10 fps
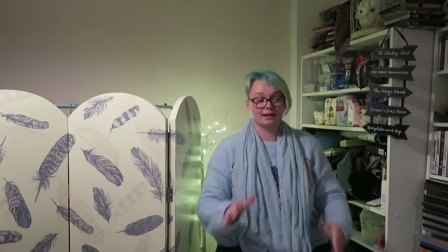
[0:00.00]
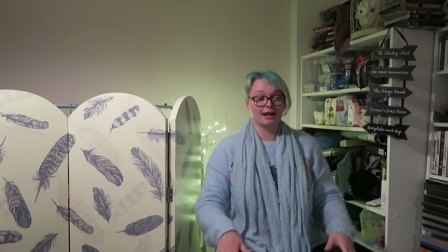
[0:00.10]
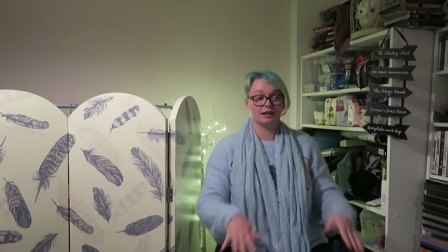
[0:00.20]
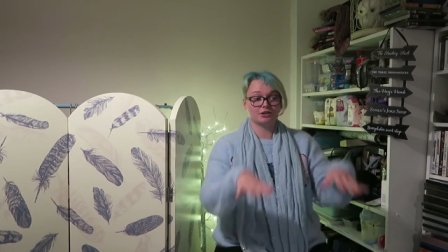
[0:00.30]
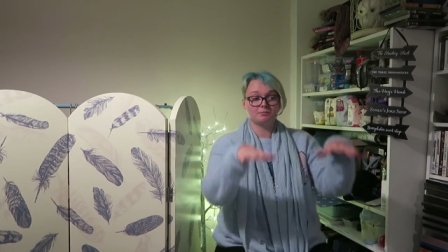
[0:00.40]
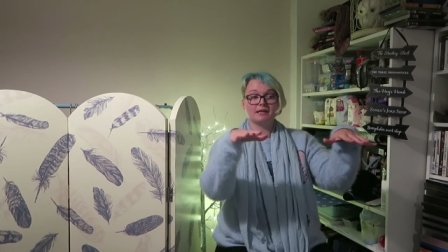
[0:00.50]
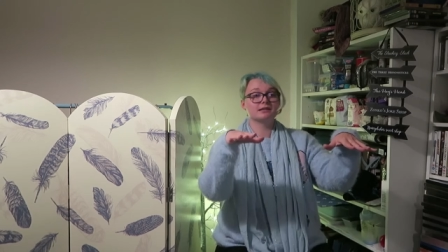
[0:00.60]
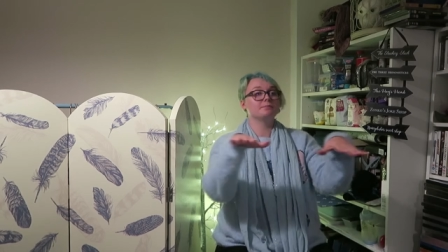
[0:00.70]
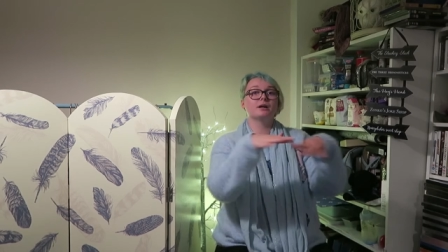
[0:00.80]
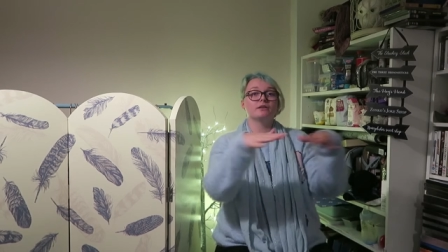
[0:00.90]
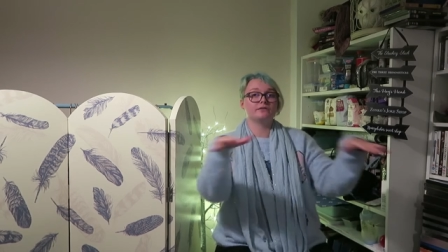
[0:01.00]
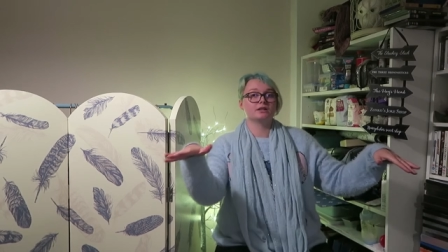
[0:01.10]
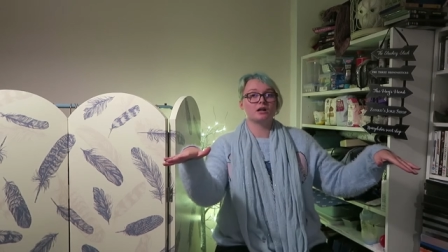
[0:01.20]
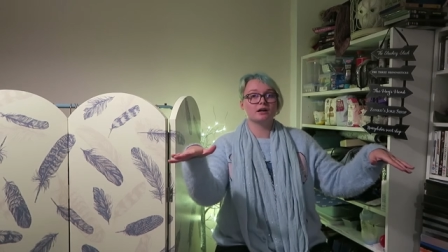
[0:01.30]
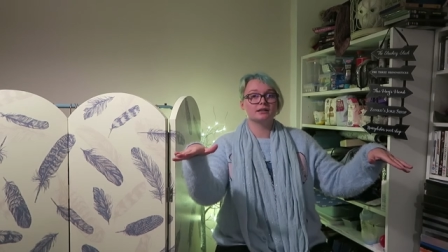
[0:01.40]
And it actually makes it
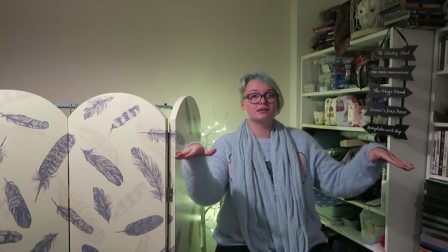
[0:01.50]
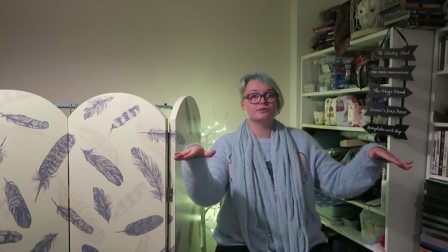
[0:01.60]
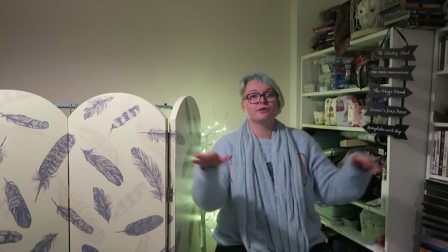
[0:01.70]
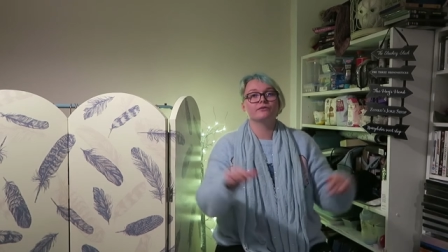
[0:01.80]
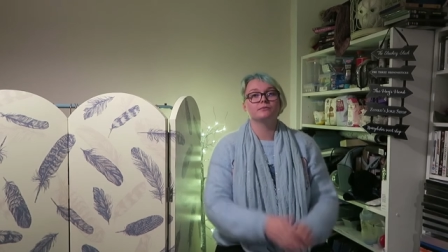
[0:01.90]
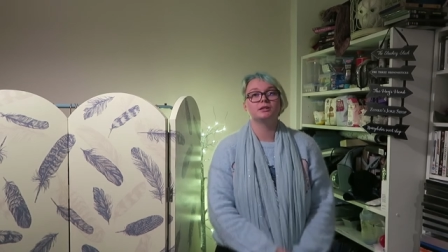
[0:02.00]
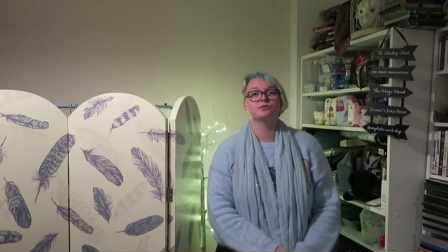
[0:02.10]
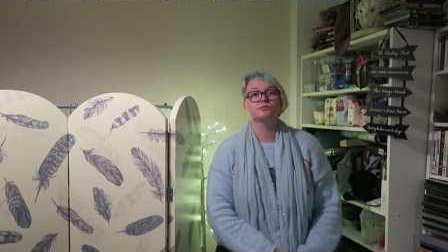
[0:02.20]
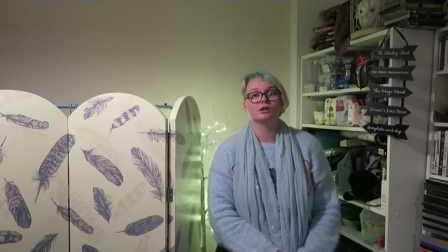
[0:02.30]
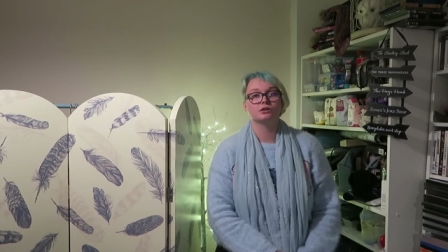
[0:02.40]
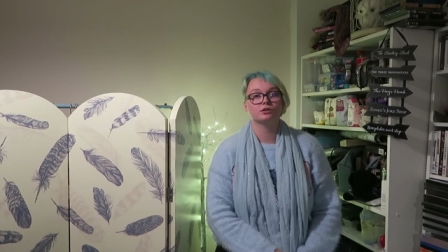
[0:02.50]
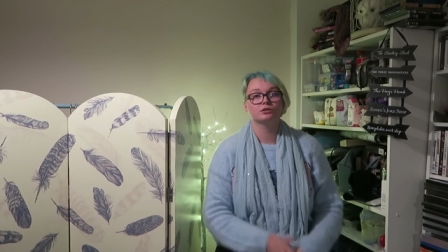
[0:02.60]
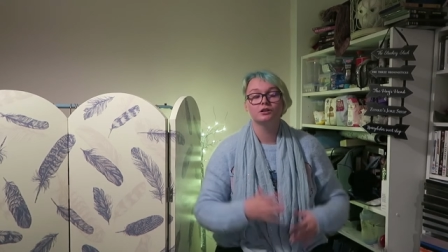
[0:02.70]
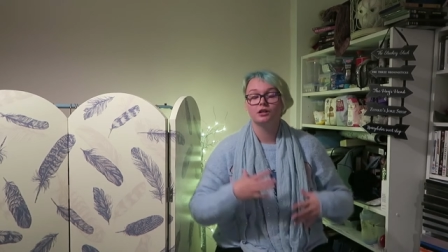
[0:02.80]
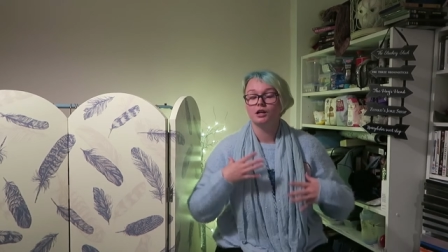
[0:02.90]
perfect height as well for me to work
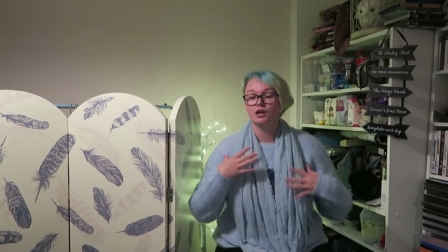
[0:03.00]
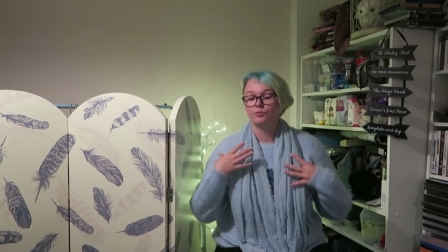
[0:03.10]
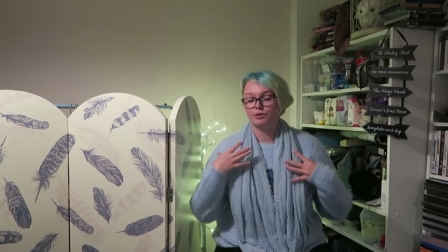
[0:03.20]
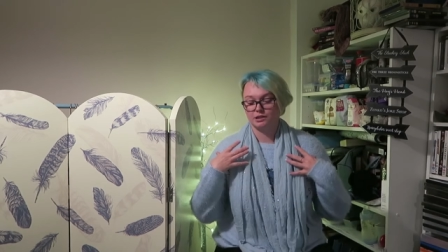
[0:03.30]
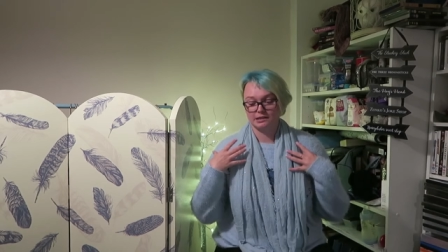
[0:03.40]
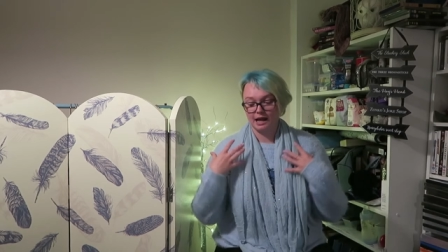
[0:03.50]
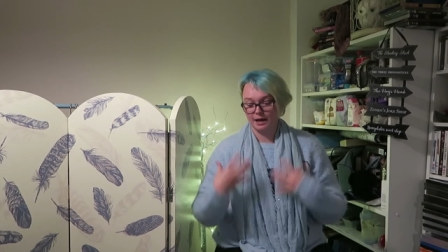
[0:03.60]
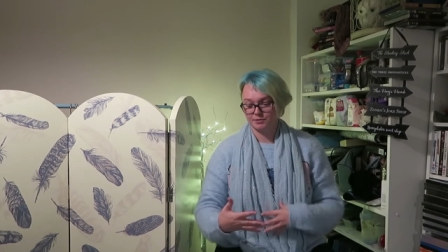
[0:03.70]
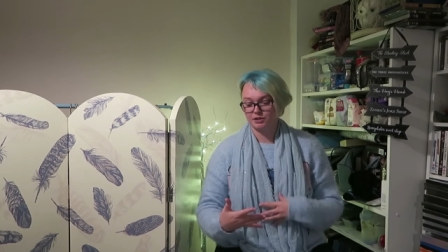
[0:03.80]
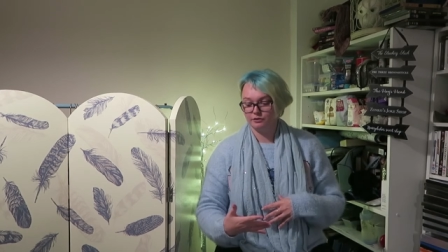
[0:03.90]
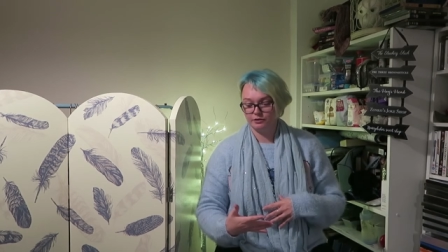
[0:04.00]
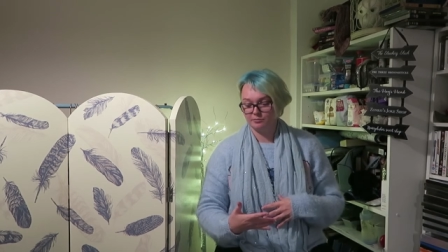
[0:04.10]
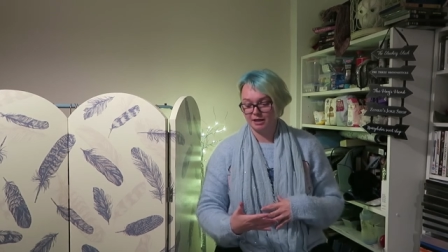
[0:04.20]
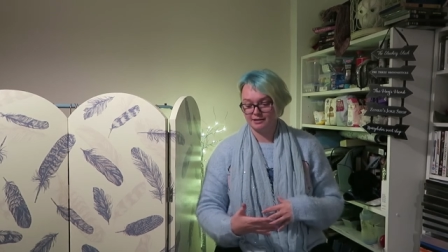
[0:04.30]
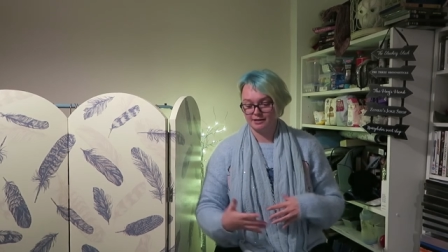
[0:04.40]
on, which is absolutely
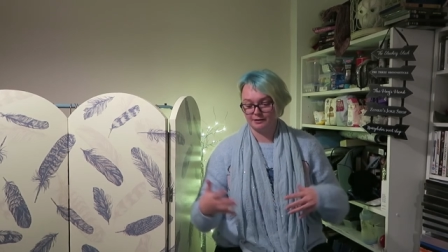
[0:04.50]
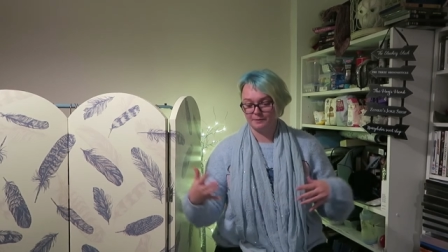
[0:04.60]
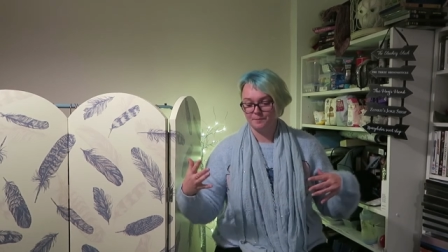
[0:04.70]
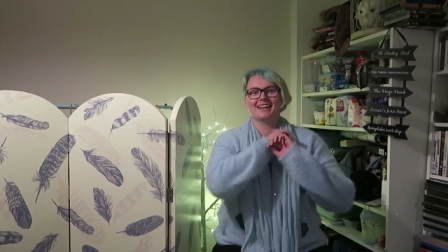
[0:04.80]
amazing.